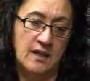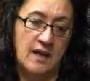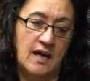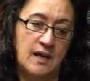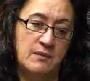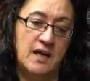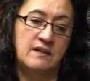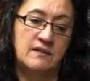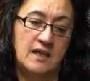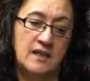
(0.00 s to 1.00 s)

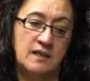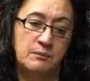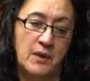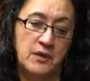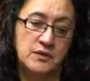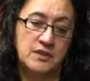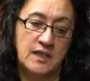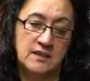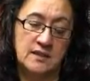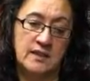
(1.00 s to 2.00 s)
And they both
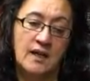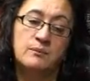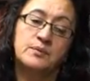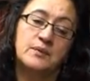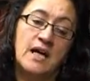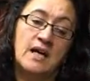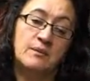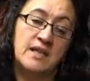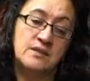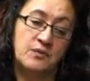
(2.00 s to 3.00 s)
ended up
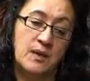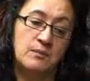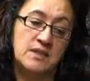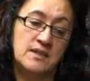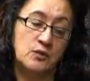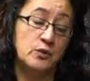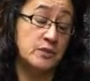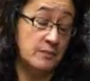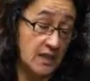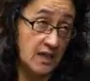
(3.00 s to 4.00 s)
as families at
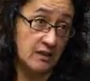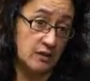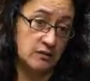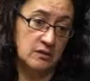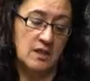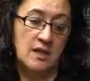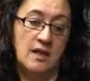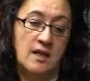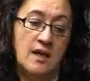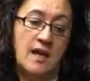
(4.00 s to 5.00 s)
Otumarako.
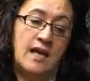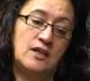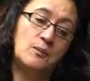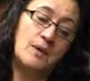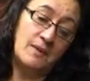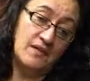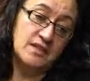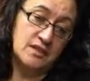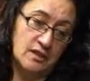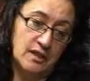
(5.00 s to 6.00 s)
And on my mother's
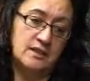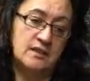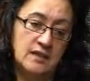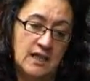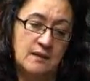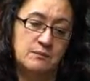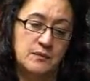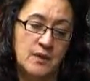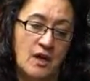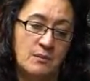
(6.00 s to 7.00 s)
side, I'm
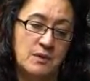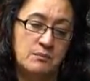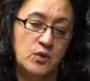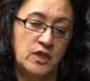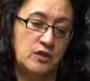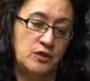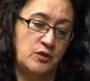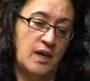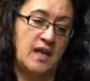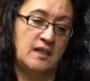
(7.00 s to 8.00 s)
a
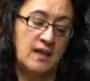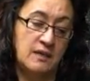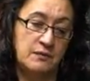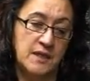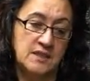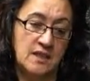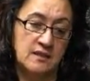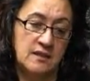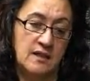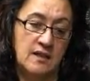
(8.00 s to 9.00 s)
Morehu and a Whata.
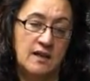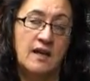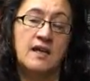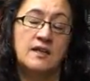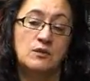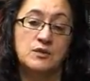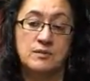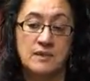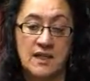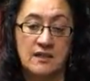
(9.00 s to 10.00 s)
And
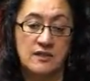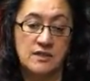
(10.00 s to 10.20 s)
Otumarako is